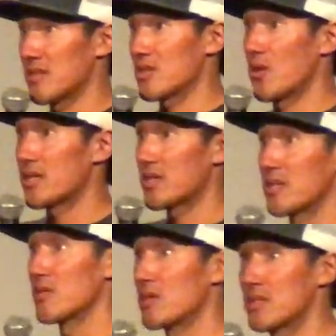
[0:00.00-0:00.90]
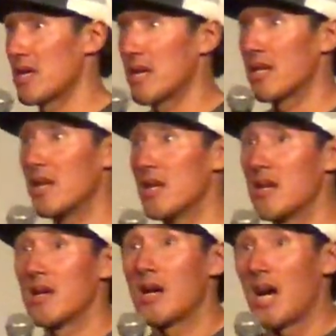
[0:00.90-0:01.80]
this question, that
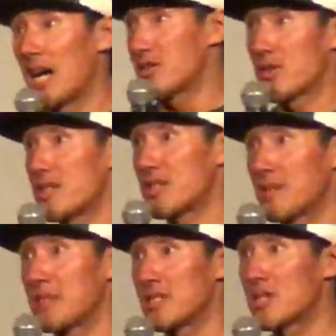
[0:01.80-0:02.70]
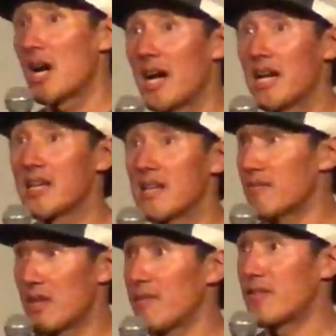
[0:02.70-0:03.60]
I trust Jimmy and Chai.
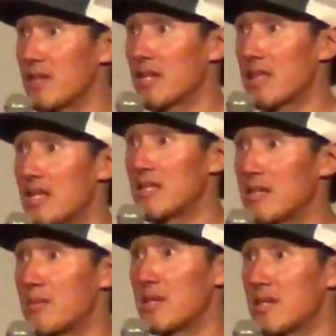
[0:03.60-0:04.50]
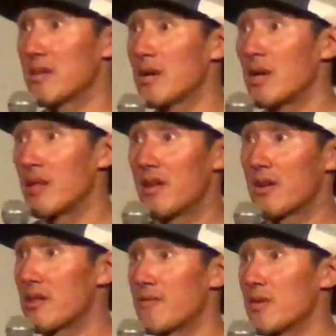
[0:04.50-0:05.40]
If they feel like they need to be here,
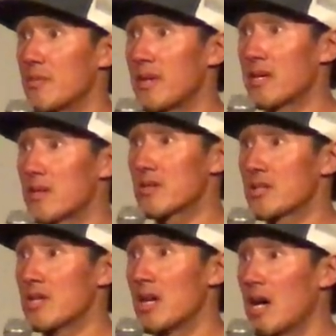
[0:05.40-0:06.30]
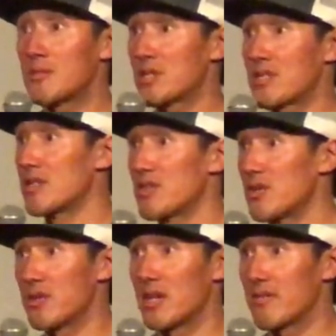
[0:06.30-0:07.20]
they're the filmmakers. I'm just going to
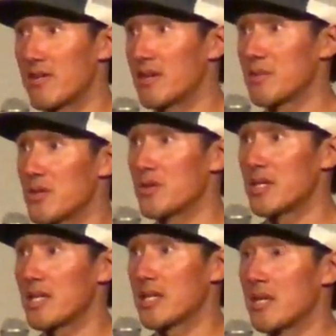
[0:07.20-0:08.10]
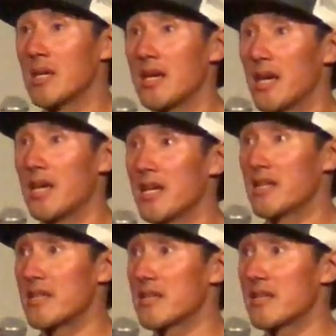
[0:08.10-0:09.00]
do whatever I'm doing.
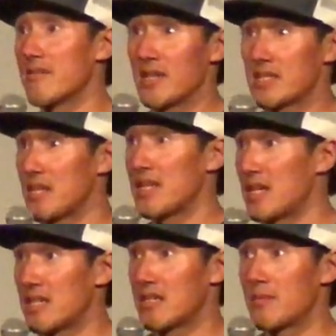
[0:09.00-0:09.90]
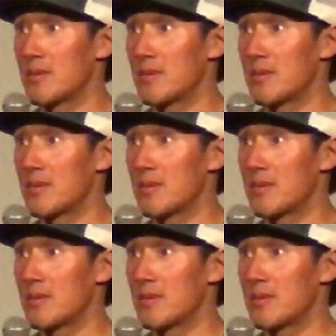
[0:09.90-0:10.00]
And if they say they need